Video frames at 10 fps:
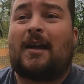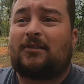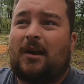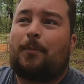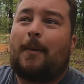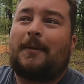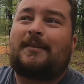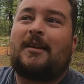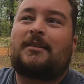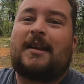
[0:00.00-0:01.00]
Actually, I'll probably
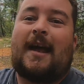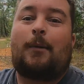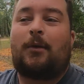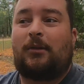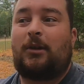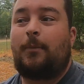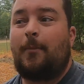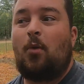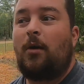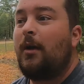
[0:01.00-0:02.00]
tilt it out a little
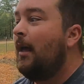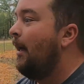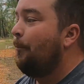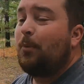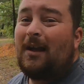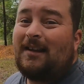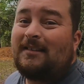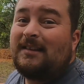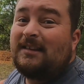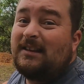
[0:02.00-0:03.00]
bit more, but I
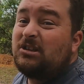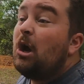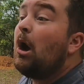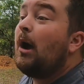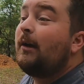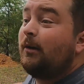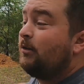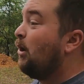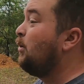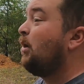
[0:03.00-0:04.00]
can see the entire
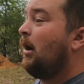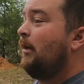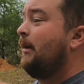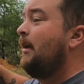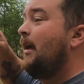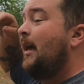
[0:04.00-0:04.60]
tow dolly.